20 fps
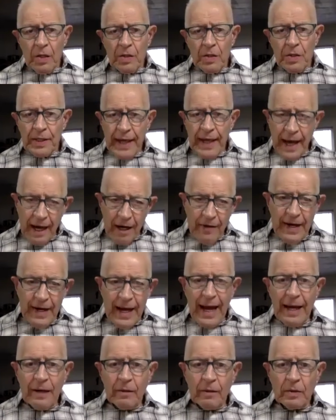to carry
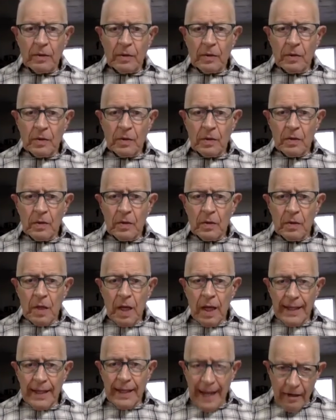out
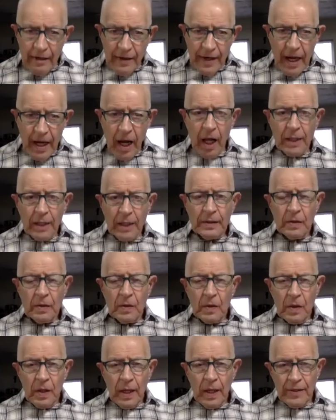and carry on
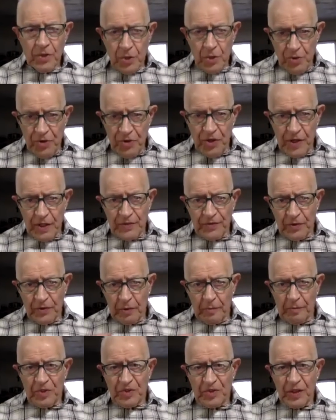and do things for
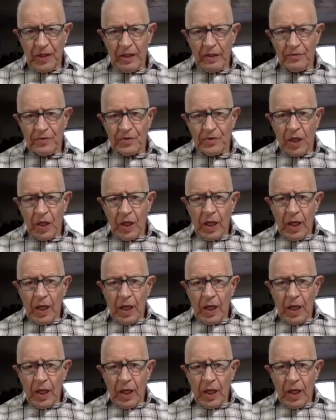themselves,